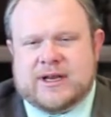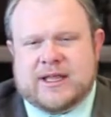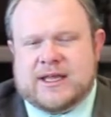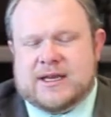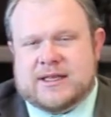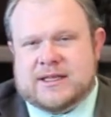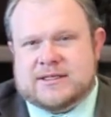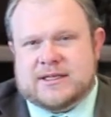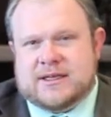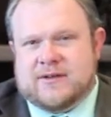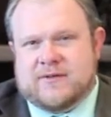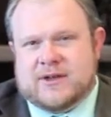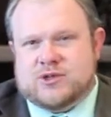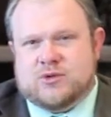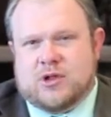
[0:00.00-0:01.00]
in getting this
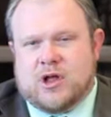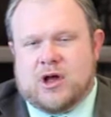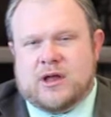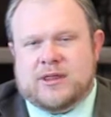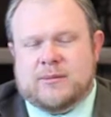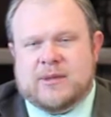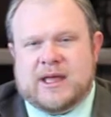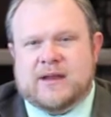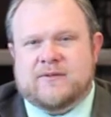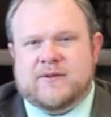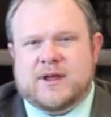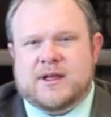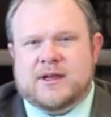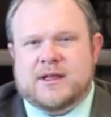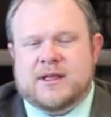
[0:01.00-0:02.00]
individual on the
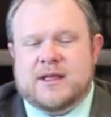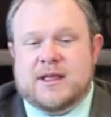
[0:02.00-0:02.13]
benefit.